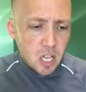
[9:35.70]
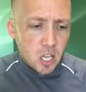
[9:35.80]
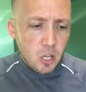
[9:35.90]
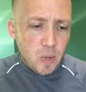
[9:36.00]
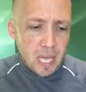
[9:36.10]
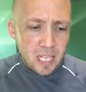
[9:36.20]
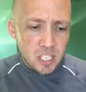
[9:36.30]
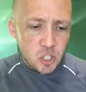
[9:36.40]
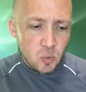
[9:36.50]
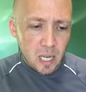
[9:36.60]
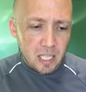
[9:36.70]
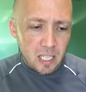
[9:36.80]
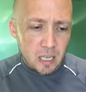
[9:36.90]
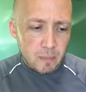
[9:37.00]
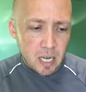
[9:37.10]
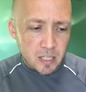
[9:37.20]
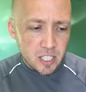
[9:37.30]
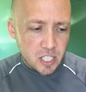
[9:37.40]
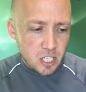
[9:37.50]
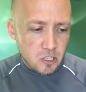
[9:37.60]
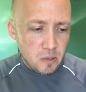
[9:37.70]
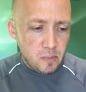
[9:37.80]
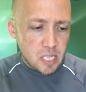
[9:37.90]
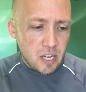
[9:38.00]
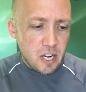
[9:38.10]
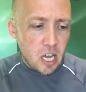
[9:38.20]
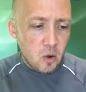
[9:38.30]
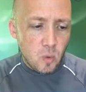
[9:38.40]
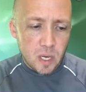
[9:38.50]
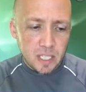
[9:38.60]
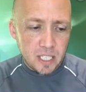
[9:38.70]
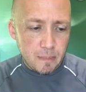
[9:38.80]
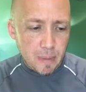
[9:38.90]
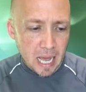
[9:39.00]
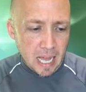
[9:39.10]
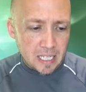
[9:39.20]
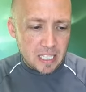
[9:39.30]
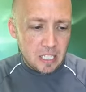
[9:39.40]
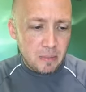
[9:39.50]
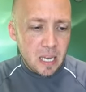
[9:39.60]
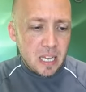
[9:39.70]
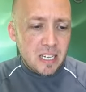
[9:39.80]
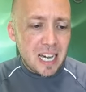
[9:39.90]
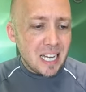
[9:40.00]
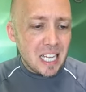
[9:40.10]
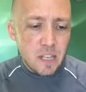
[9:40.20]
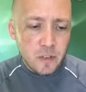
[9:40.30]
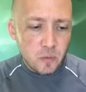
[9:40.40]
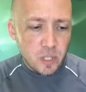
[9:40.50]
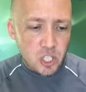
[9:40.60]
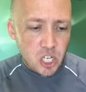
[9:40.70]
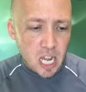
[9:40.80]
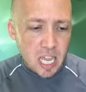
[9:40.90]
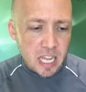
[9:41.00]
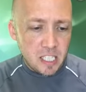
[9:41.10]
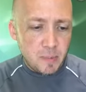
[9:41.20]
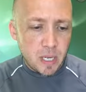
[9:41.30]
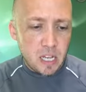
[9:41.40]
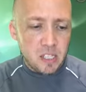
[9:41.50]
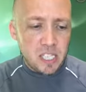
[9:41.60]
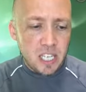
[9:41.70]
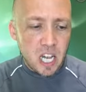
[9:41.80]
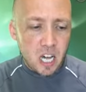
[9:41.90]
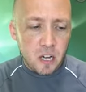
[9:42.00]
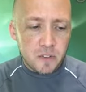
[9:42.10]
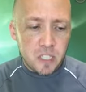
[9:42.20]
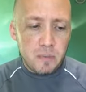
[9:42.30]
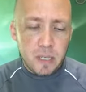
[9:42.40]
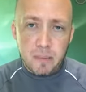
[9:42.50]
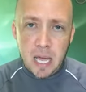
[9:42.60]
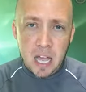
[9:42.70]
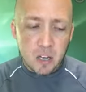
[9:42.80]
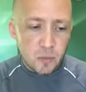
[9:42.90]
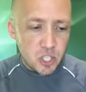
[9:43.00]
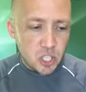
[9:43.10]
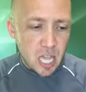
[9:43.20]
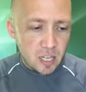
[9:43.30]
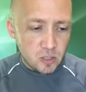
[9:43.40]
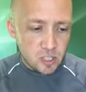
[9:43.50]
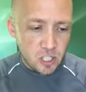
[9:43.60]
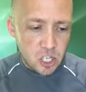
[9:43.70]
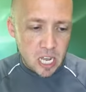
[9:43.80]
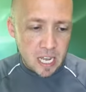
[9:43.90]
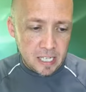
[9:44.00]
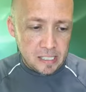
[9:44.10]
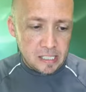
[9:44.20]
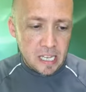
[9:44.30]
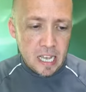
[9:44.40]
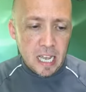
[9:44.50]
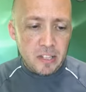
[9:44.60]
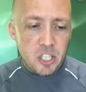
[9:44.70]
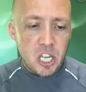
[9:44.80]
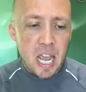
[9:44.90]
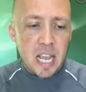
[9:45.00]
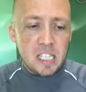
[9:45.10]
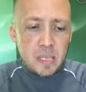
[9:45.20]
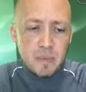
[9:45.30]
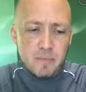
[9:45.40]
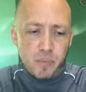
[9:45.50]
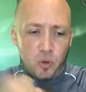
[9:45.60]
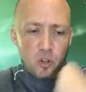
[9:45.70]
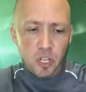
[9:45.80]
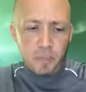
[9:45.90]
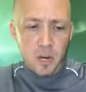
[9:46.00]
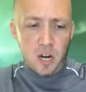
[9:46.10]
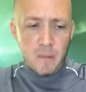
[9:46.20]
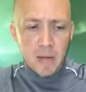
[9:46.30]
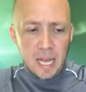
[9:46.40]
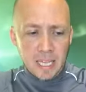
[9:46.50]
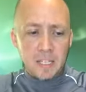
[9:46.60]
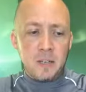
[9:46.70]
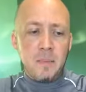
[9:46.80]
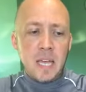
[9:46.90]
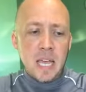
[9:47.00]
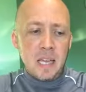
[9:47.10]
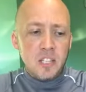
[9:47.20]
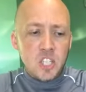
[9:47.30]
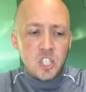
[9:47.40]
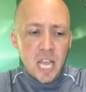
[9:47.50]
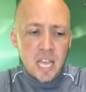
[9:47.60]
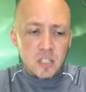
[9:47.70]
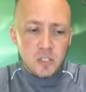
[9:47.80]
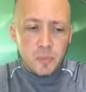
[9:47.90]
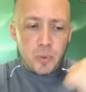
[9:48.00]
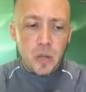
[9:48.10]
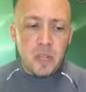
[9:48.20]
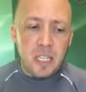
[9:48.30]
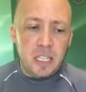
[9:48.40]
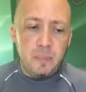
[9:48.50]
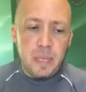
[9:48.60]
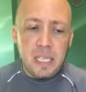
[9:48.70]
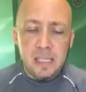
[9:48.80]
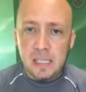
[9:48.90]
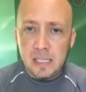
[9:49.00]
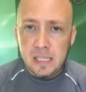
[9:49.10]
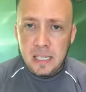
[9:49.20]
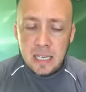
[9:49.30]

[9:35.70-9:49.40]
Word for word: who had his dwelling among the tombs, and no one could bind him, not even with chains, because he had often been bound with shackles and chains, and the chains had been pulled apart by him, and the shackles broken into pieces.